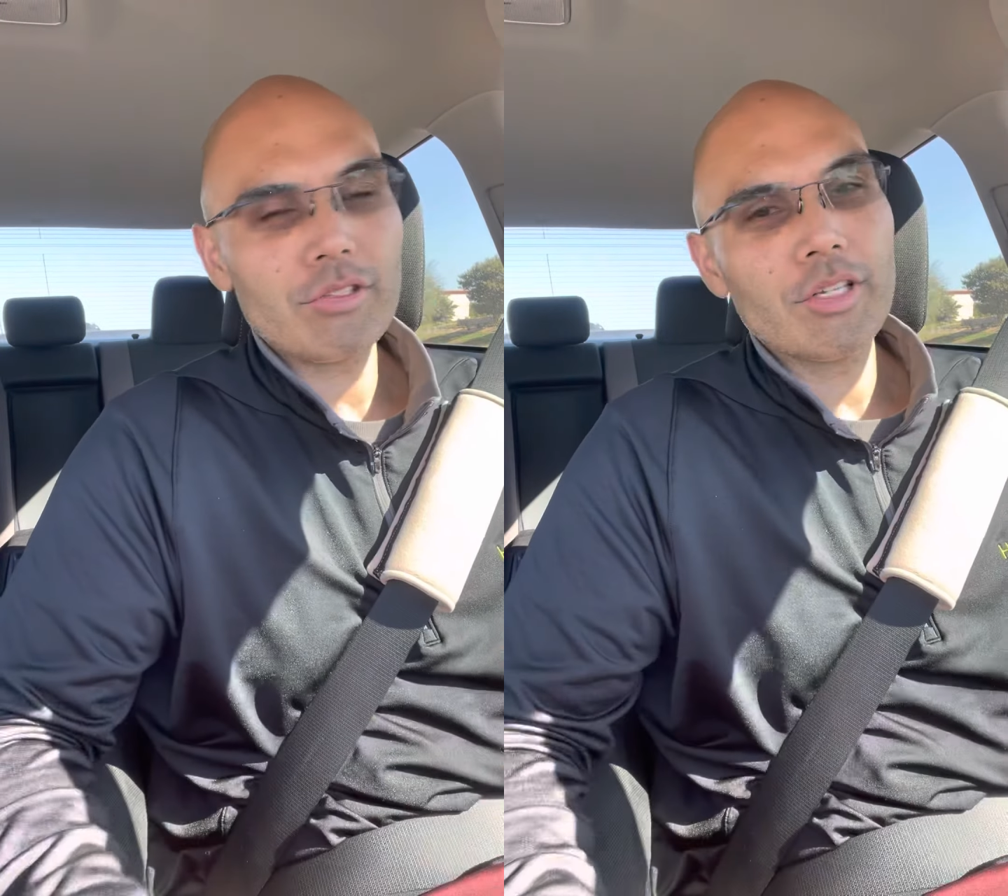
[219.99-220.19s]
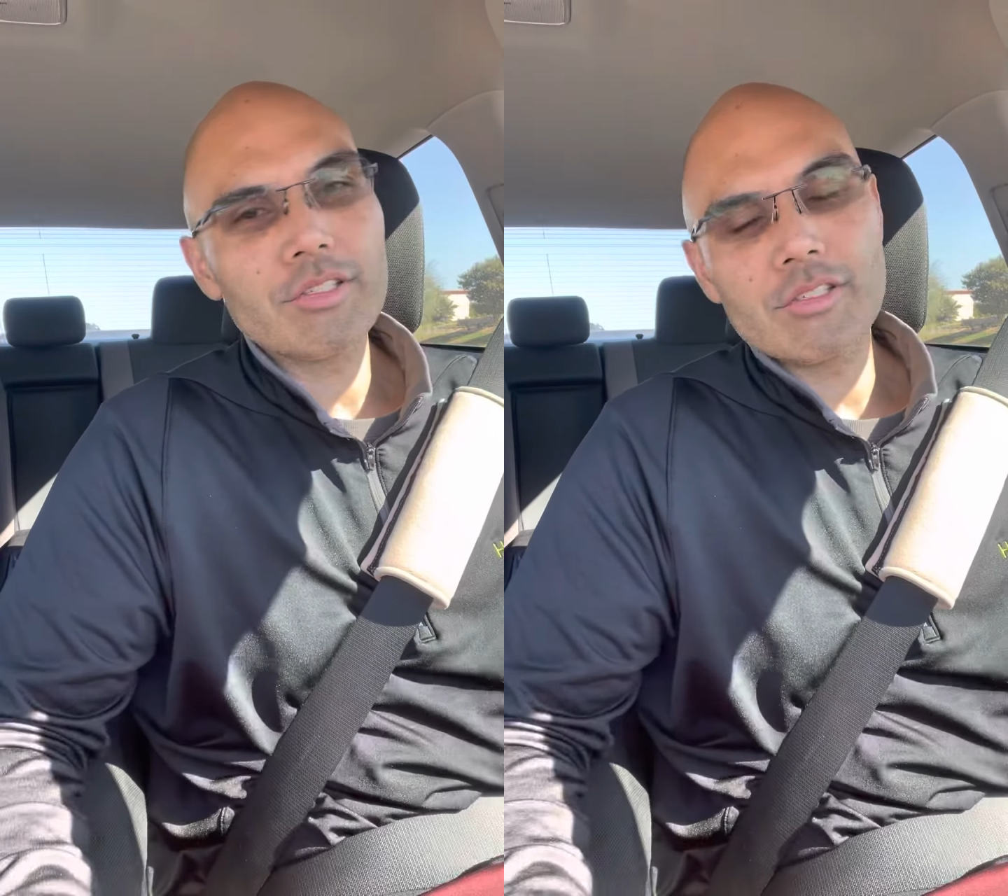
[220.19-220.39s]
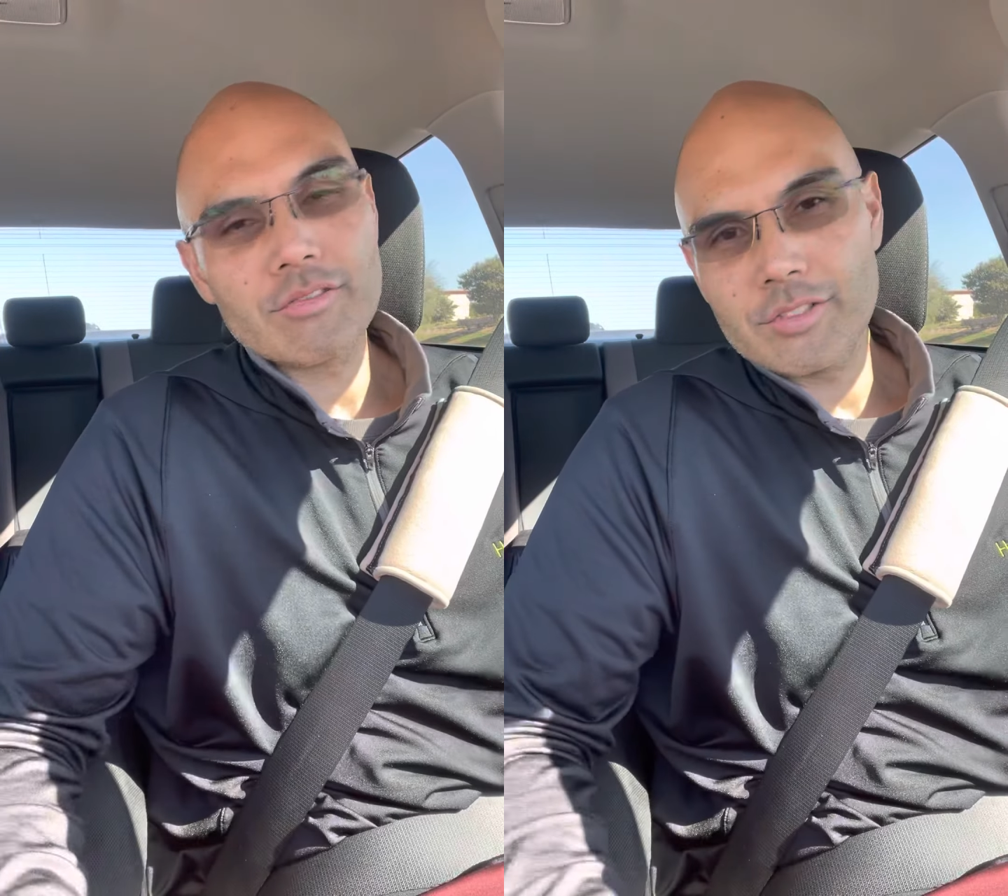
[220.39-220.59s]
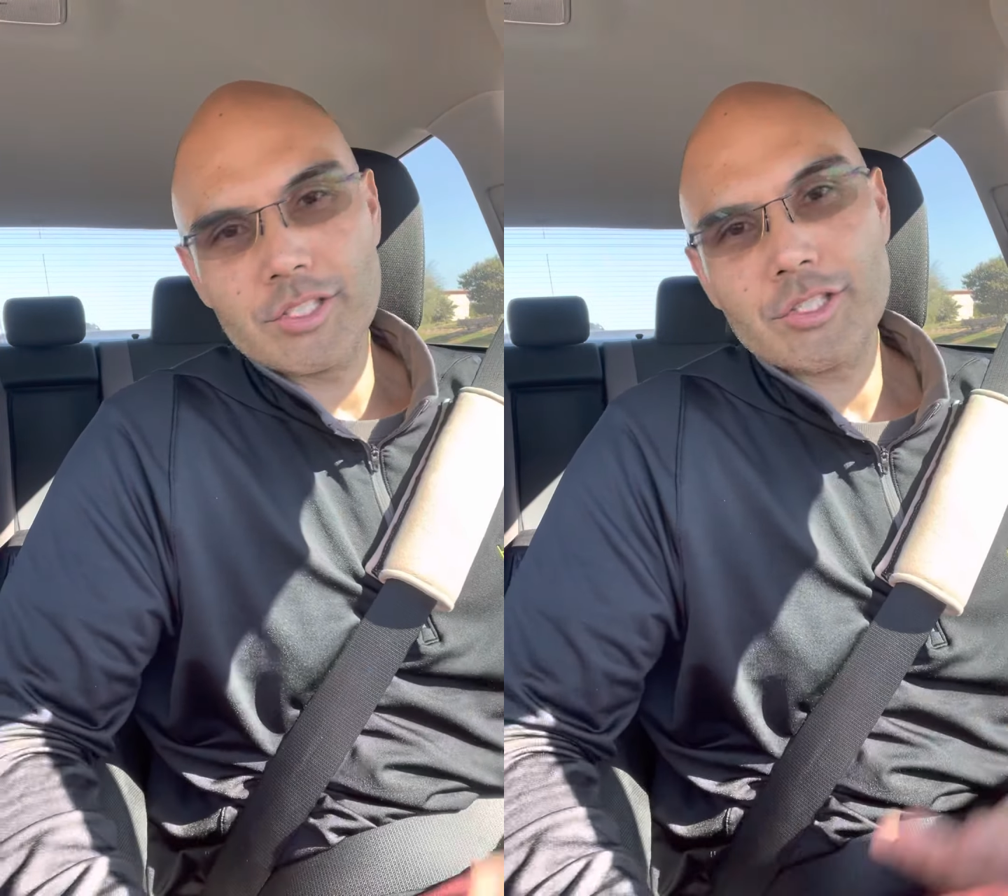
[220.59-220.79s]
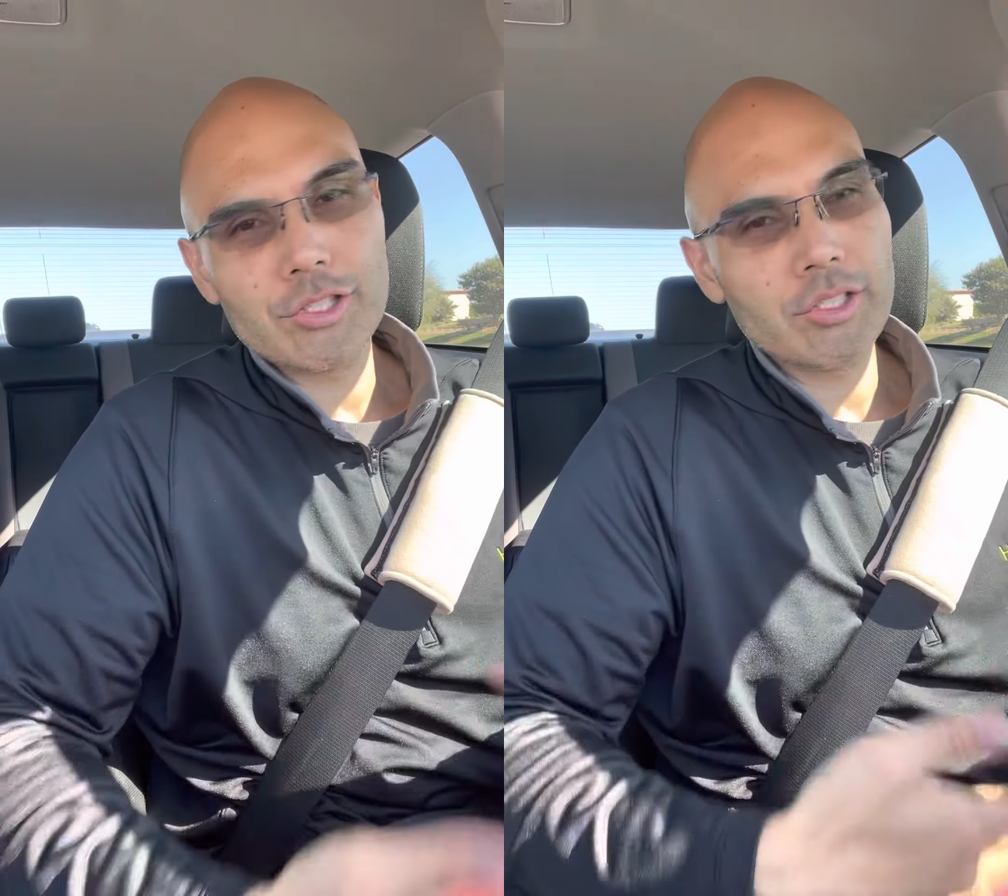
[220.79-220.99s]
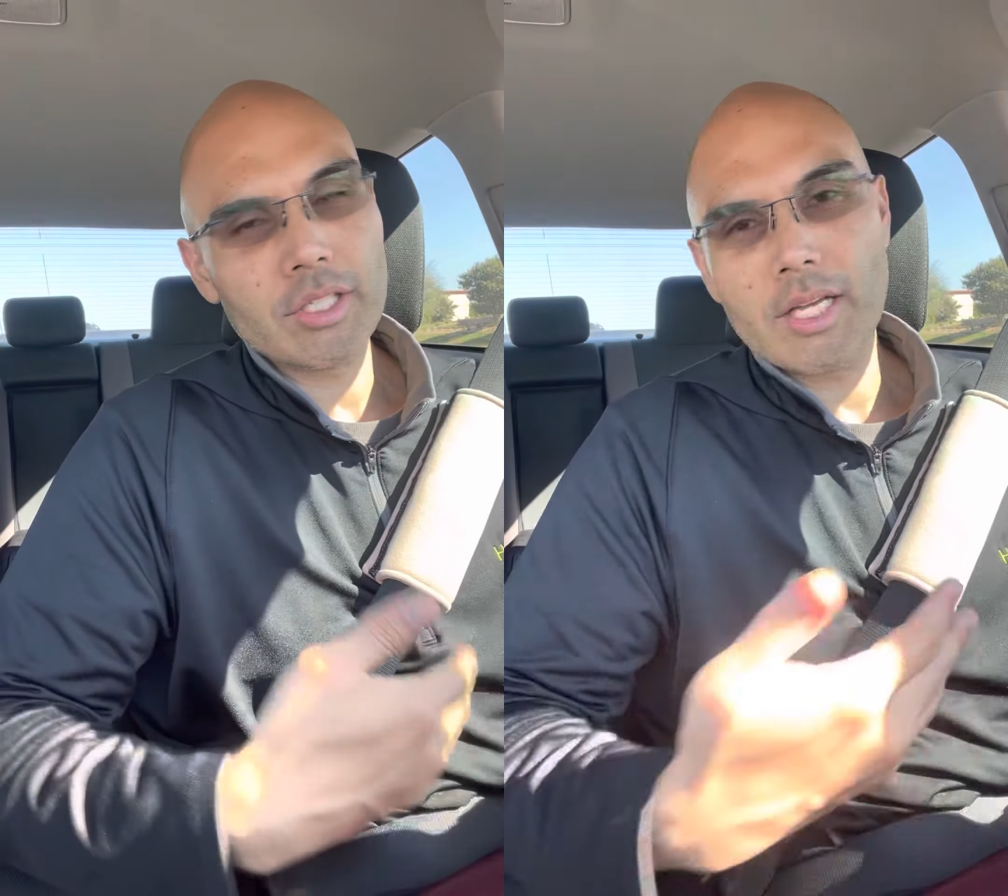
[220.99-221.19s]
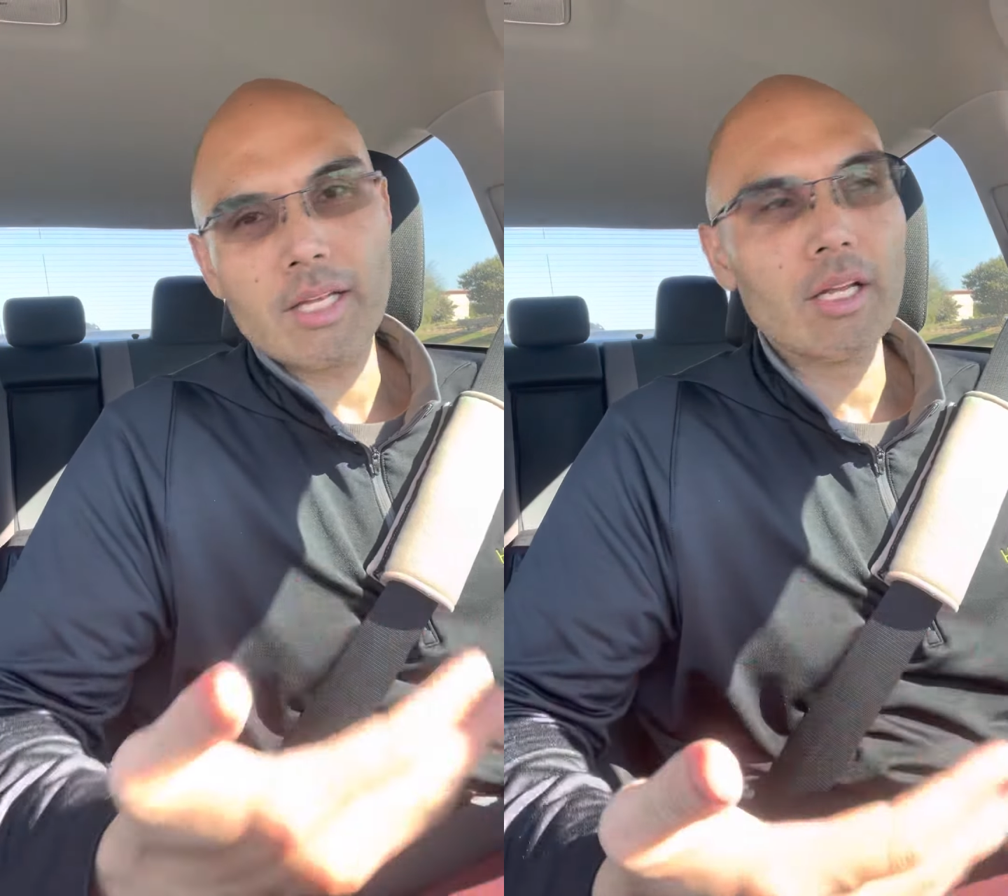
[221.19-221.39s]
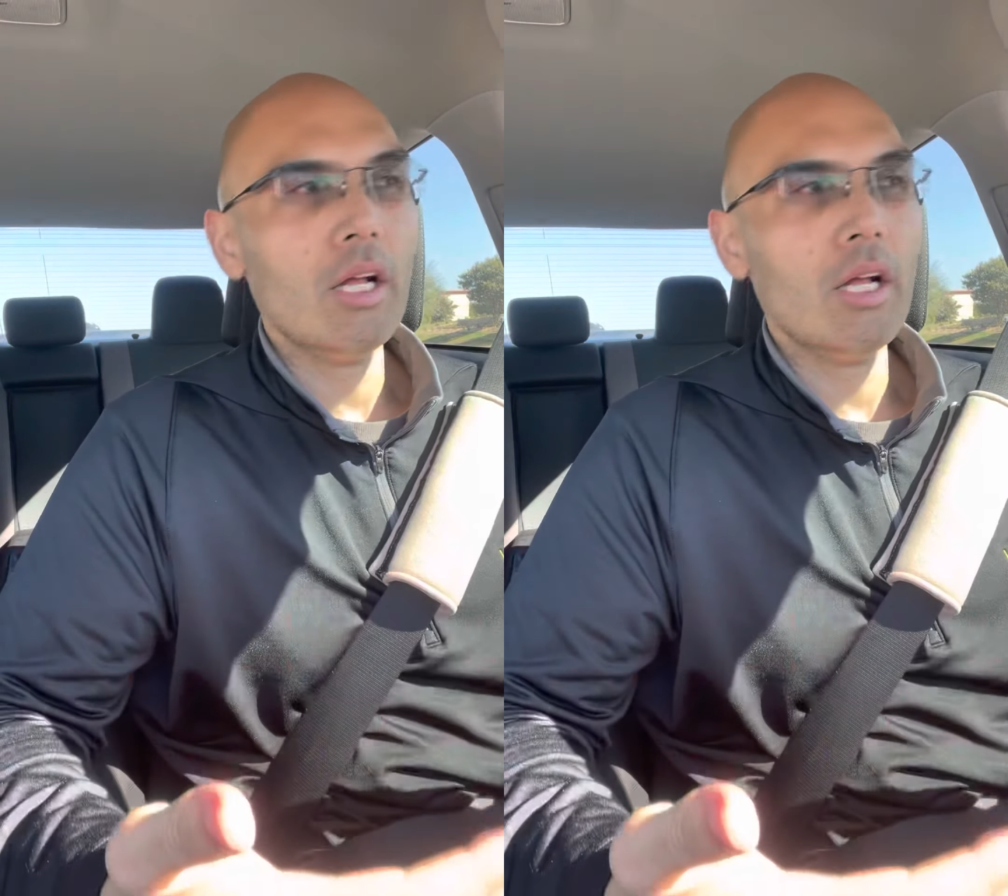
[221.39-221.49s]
licensed physician to get